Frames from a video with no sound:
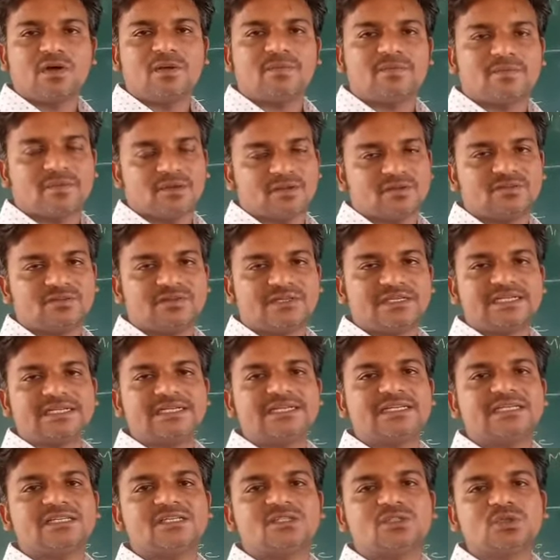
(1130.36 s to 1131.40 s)
we
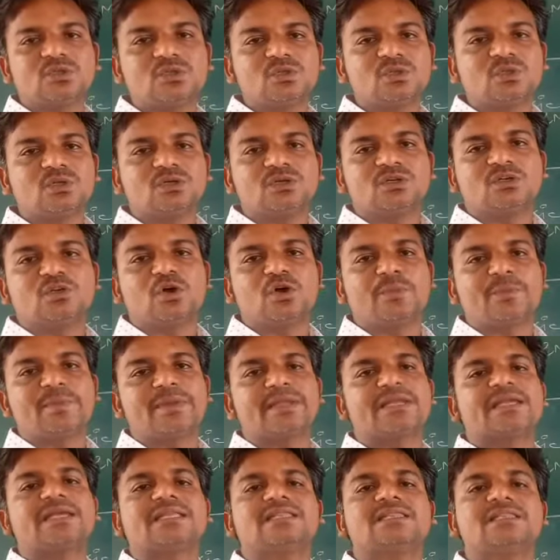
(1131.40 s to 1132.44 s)
didn't do doping
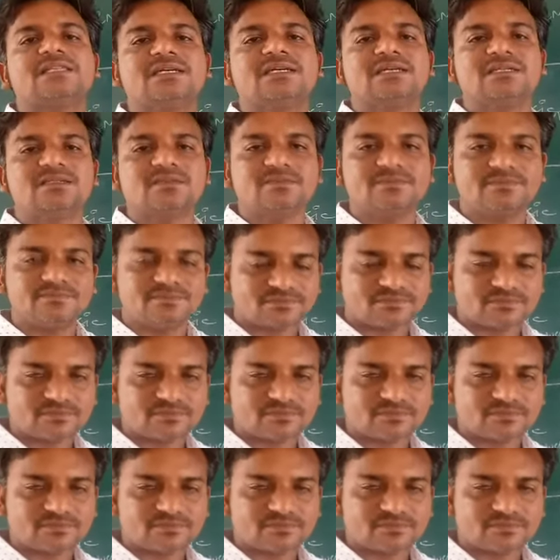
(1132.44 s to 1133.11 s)
in the